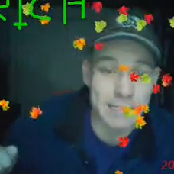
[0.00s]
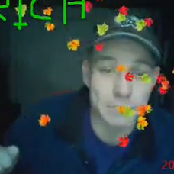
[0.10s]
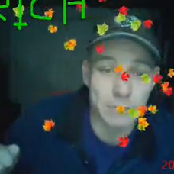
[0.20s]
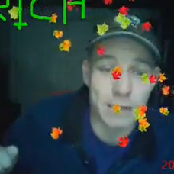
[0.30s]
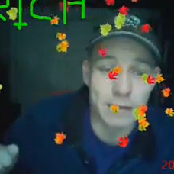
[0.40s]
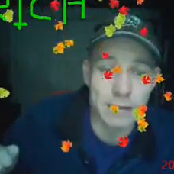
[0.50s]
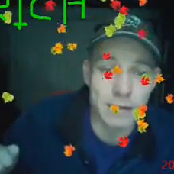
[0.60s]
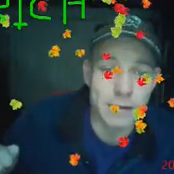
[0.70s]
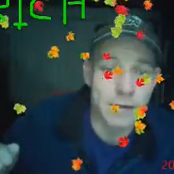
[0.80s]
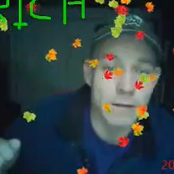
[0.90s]
He's probably
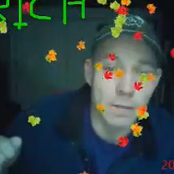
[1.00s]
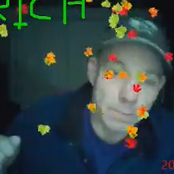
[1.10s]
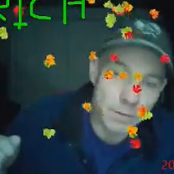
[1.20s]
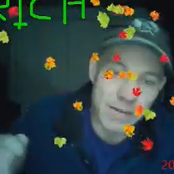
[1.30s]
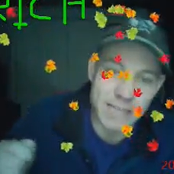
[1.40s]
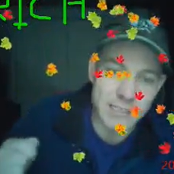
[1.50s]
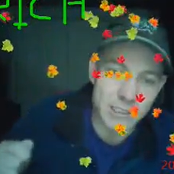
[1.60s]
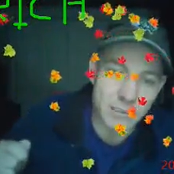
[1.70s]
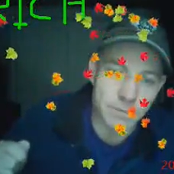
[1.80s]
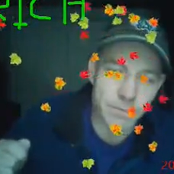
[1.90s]
the
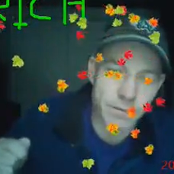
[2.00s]
greatest